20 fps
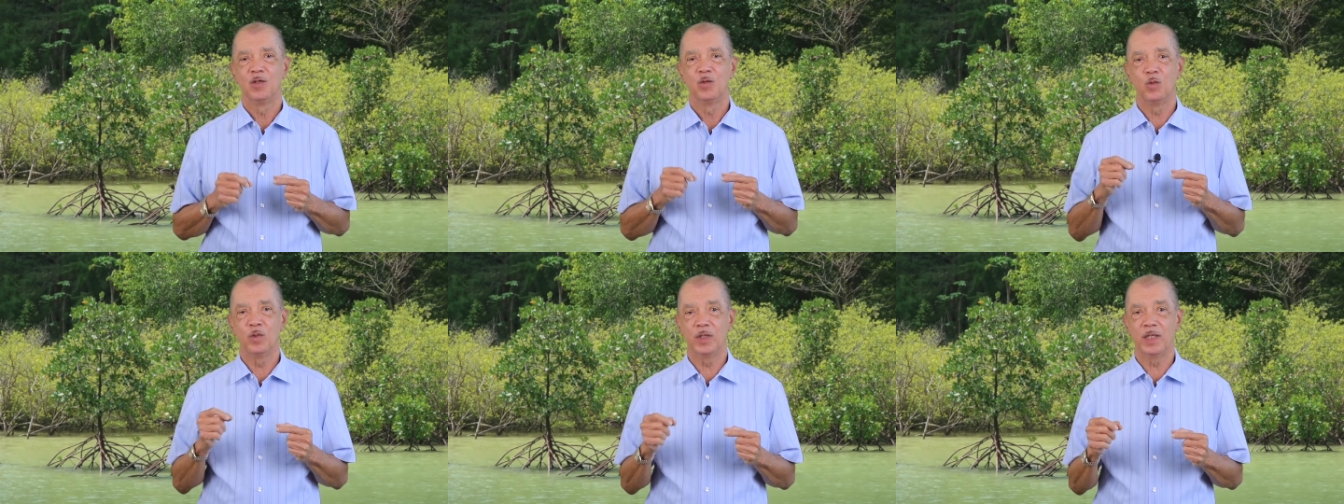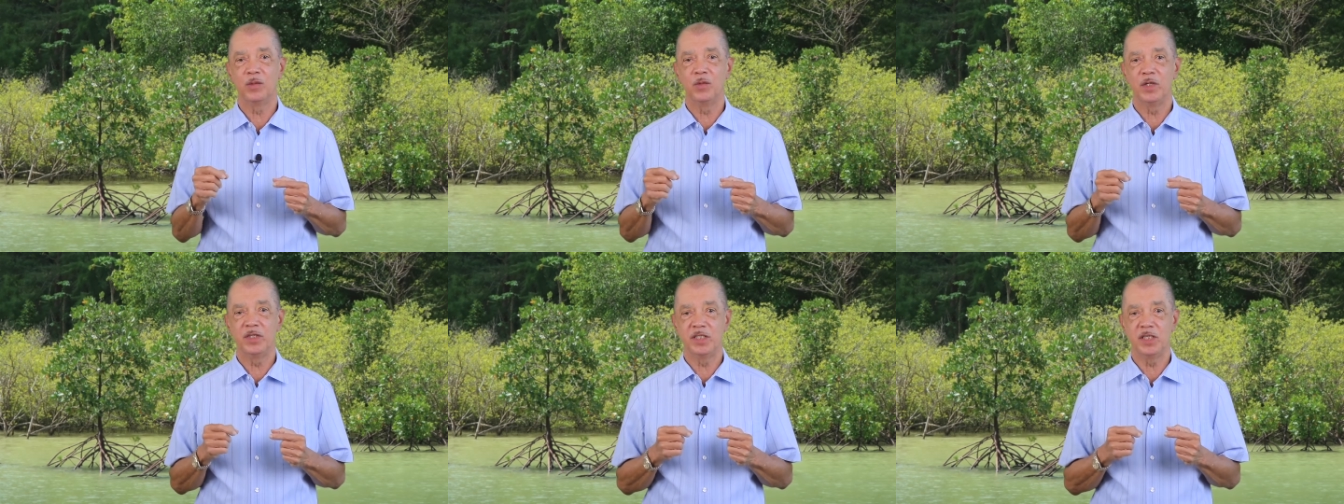
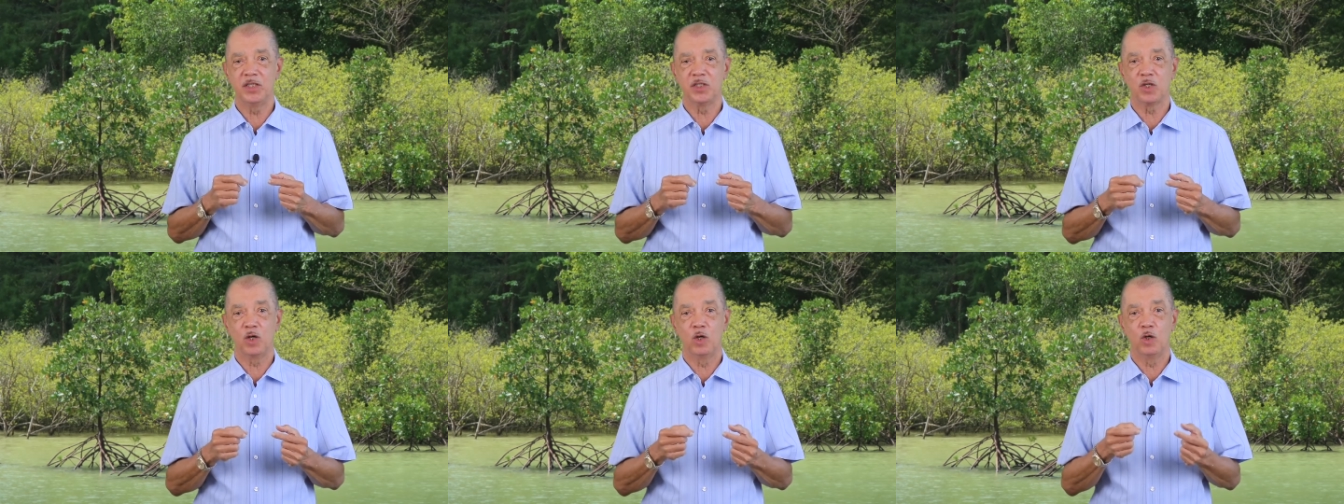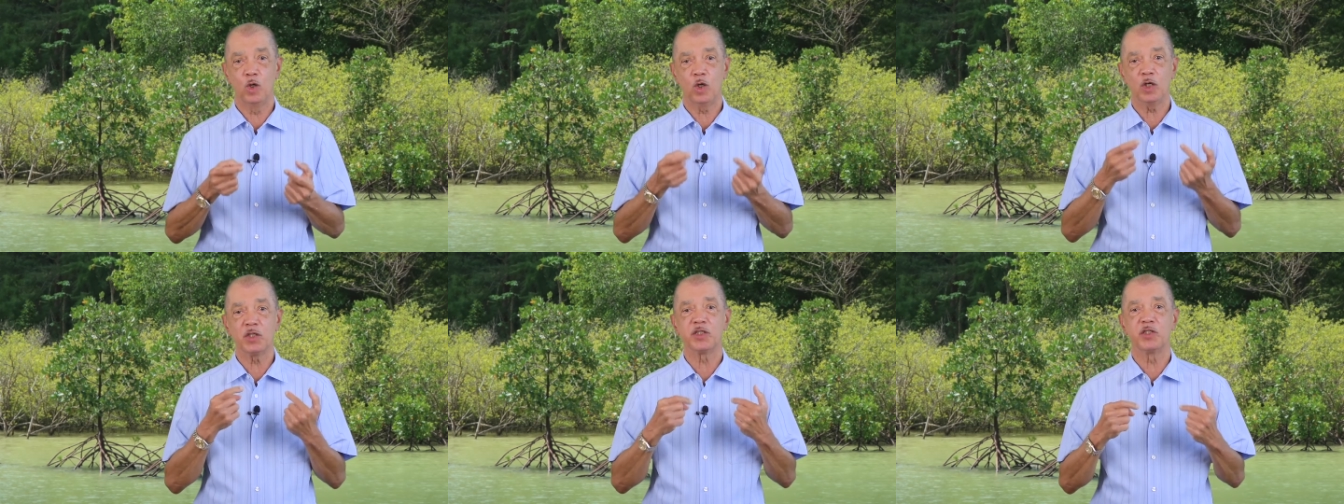where it is
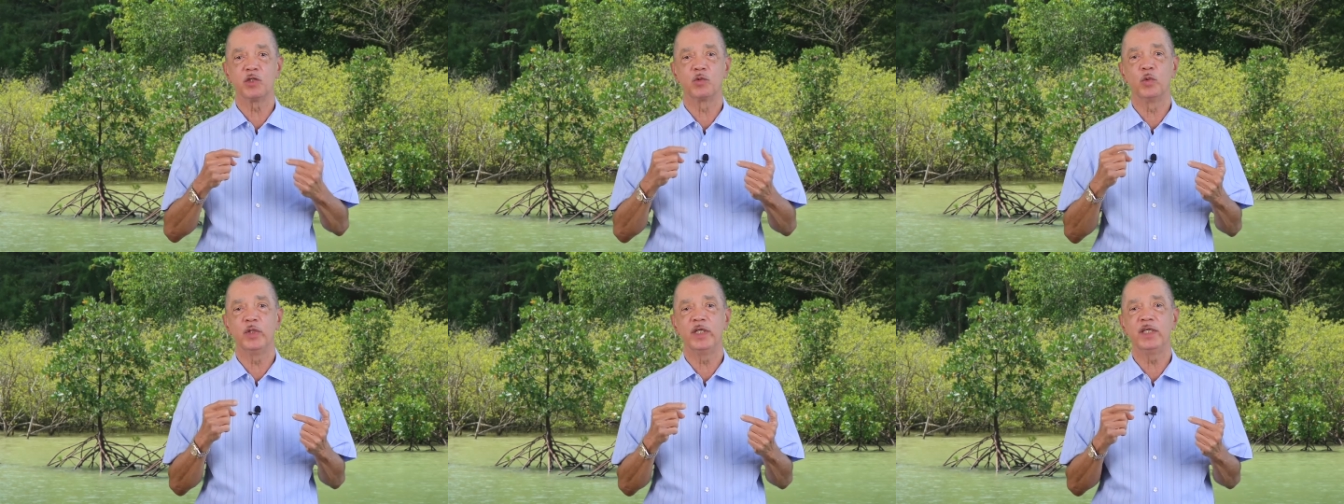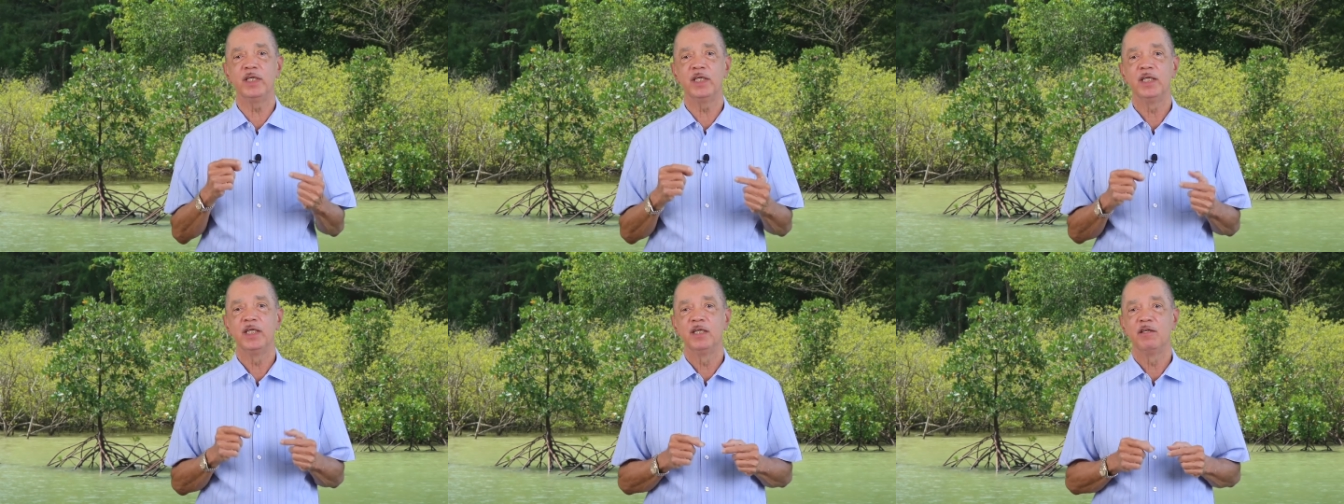locked
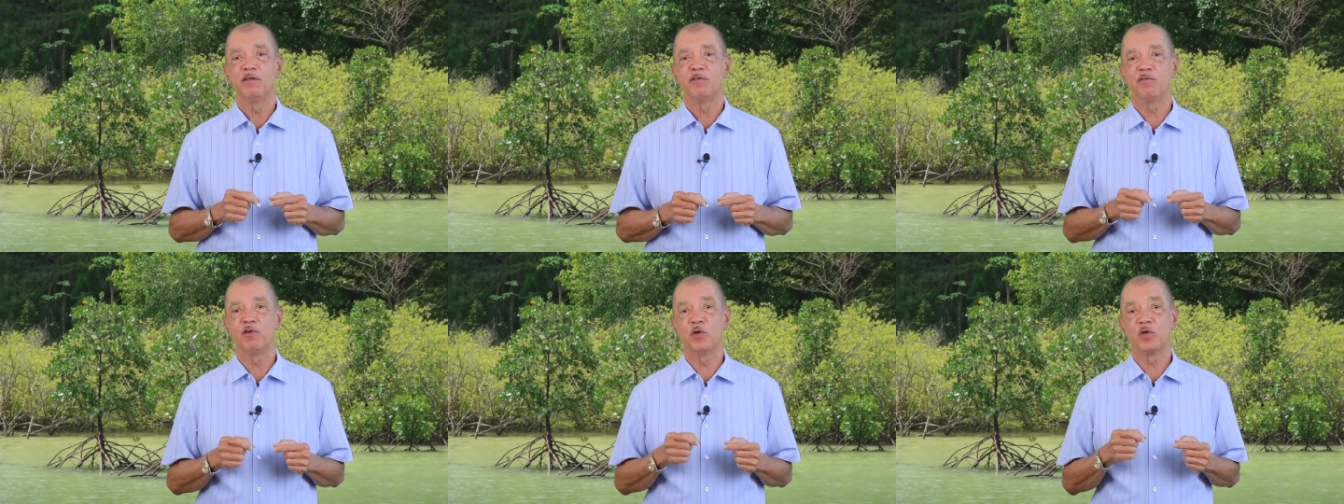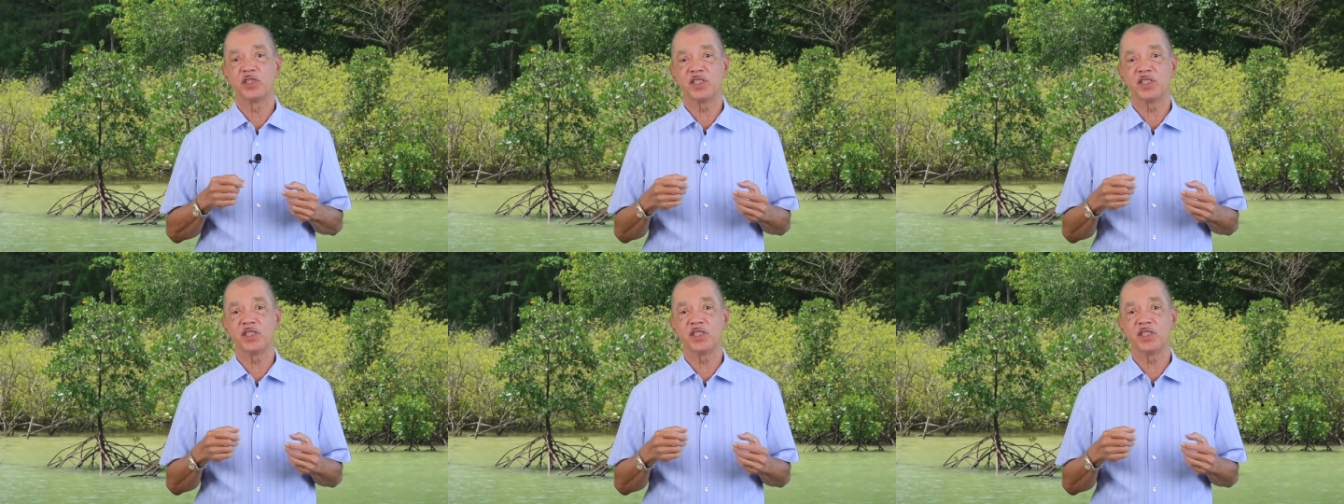away for